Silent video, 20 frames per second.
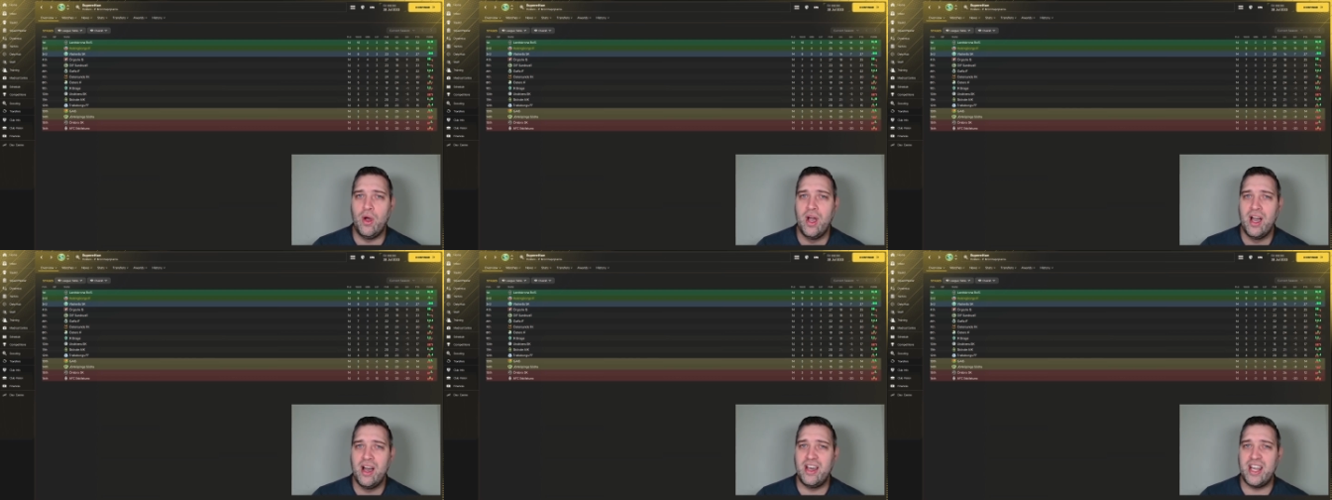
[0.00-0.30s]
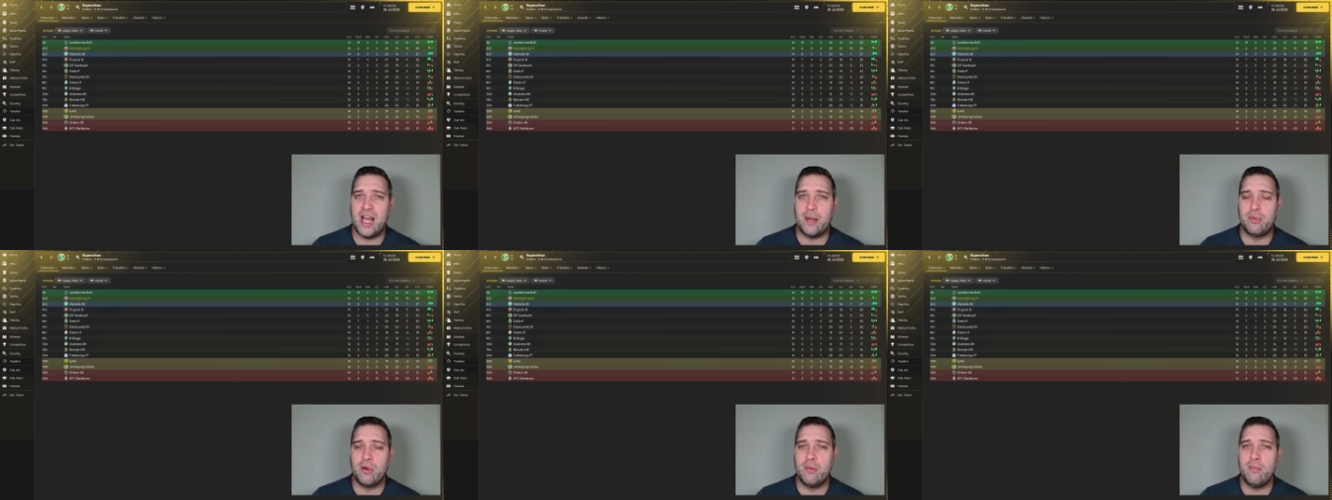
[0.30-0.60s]
and our
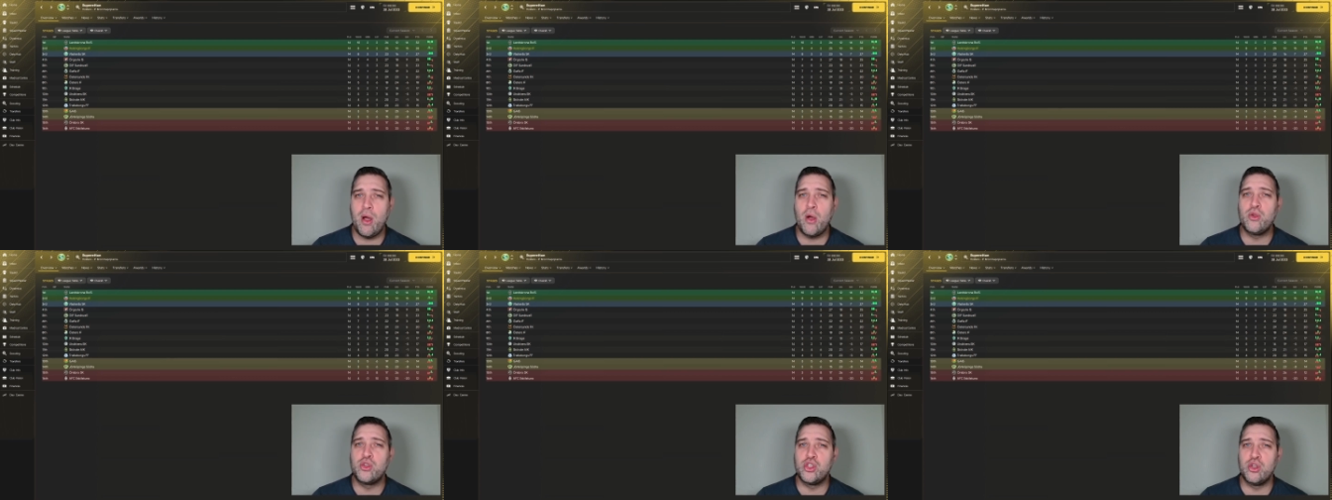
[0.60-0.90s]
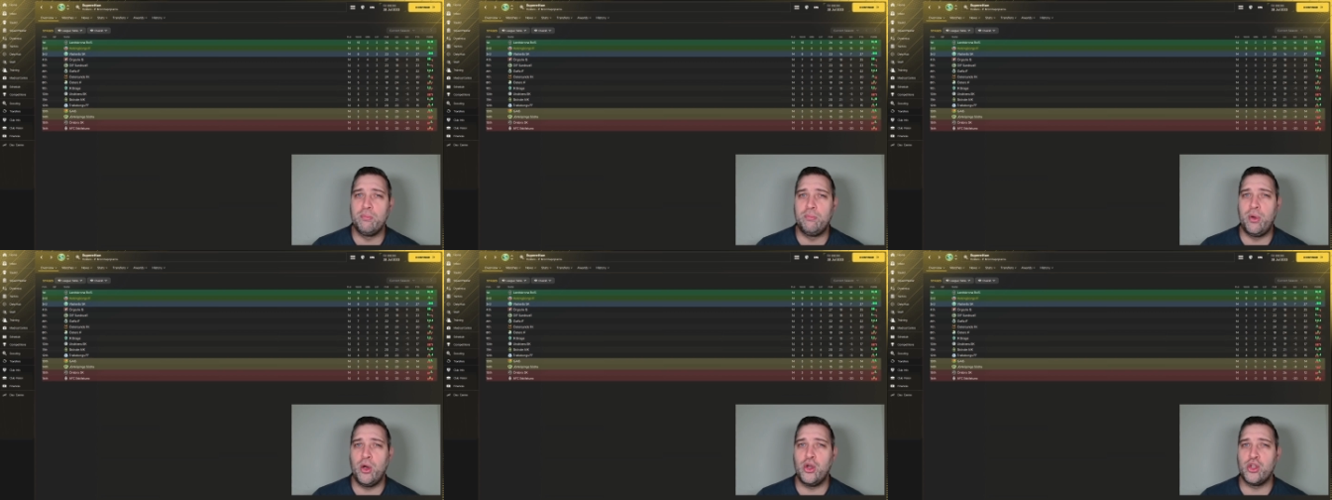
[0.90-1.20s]
promotion
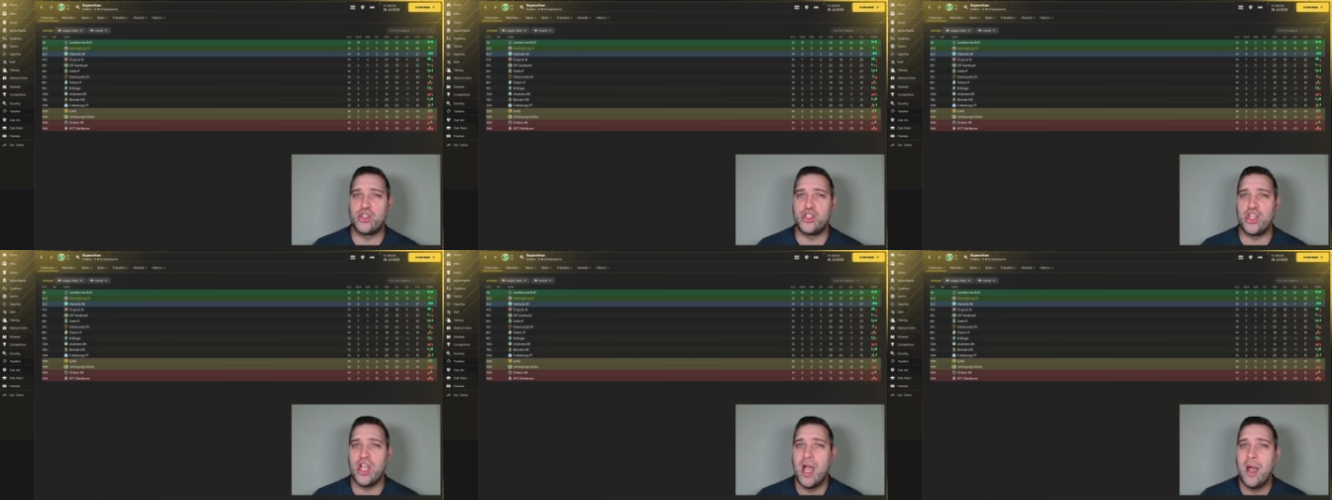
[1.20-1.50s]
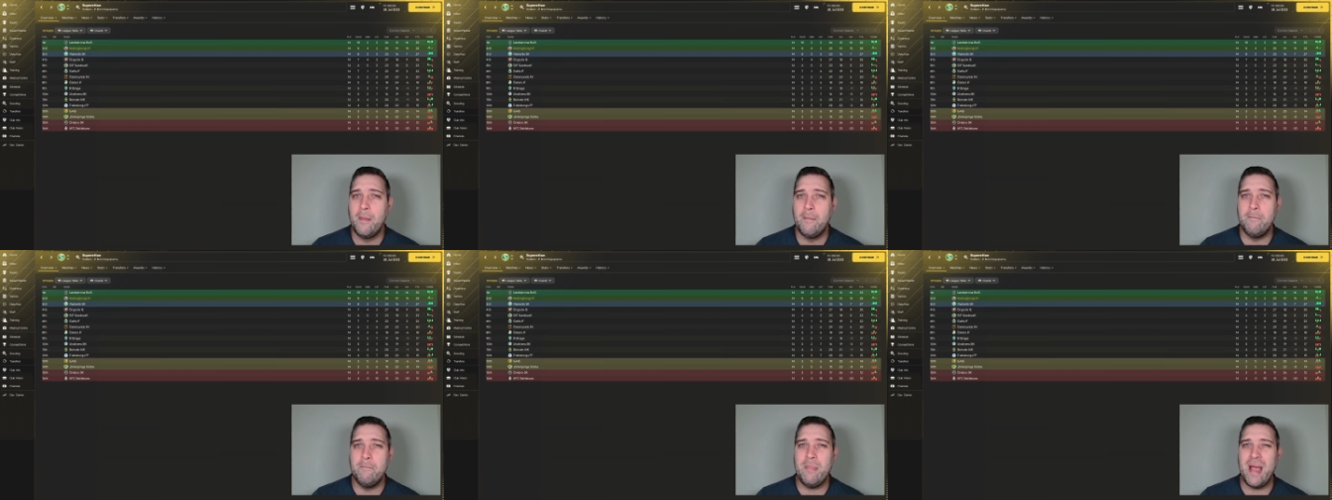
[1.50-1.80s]
push
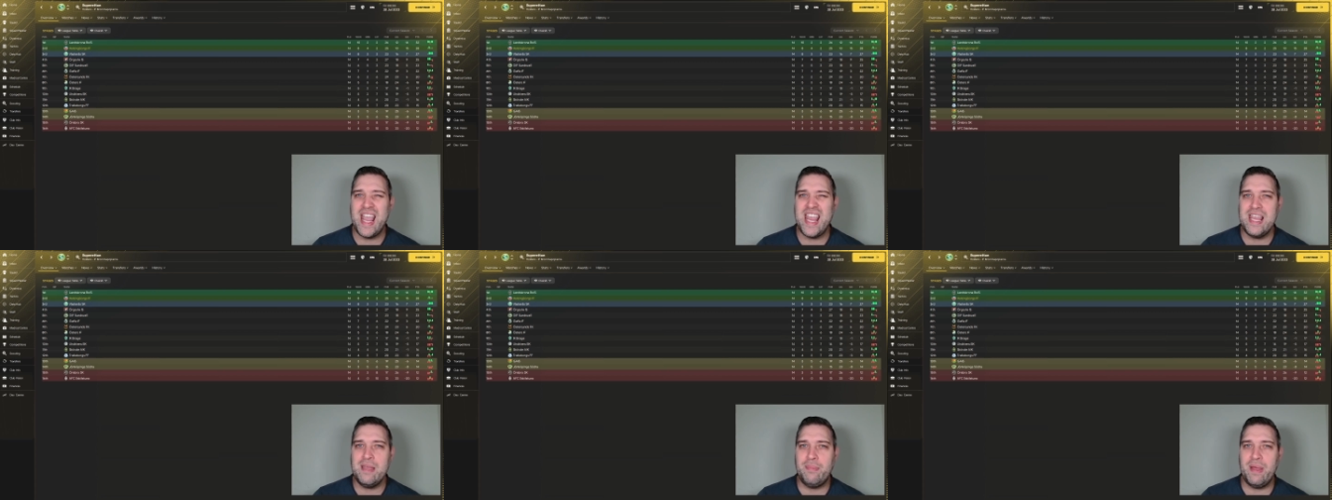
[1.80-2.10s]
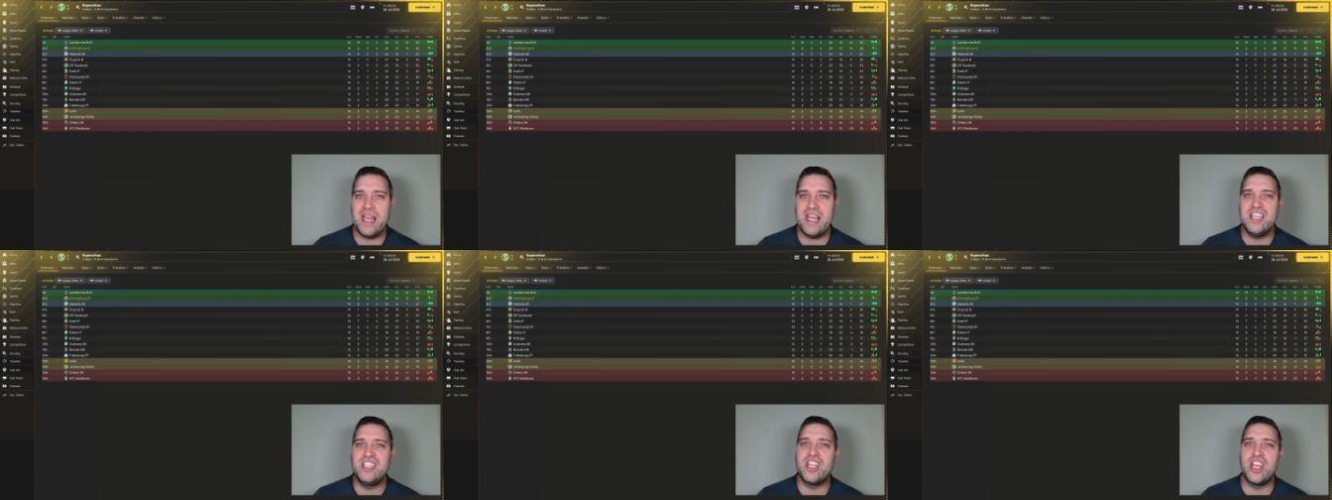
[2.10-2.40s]
may
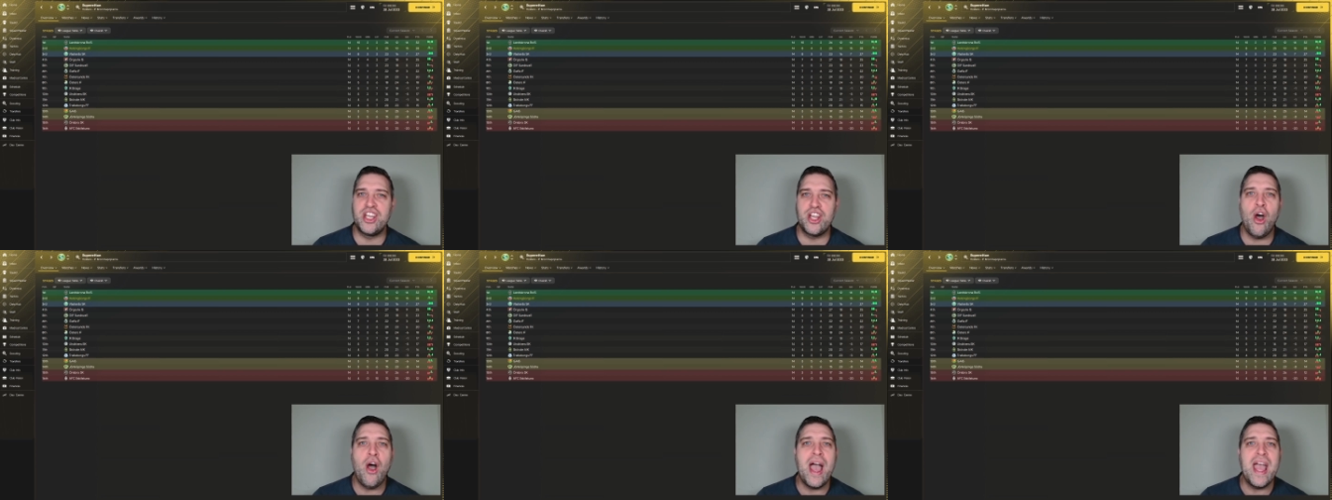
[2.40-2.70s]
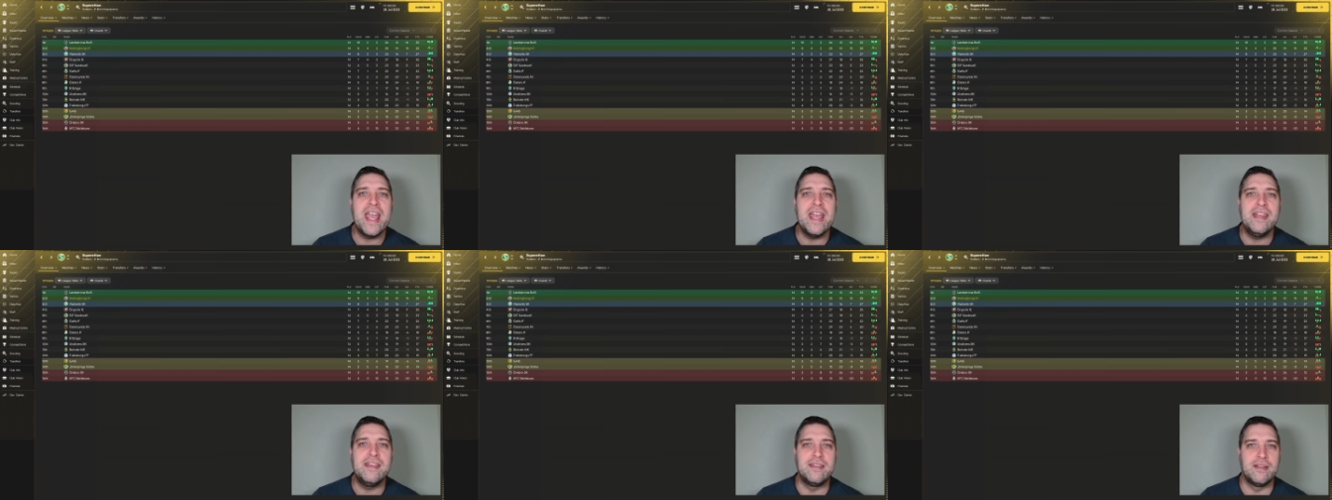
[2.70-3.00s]
be
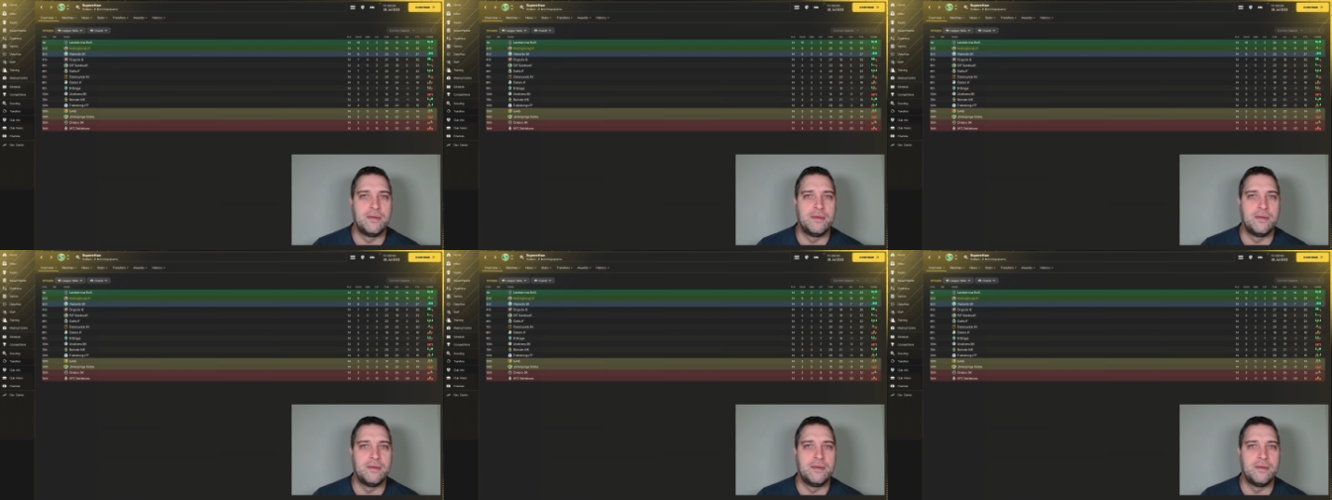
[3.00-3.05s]
denied.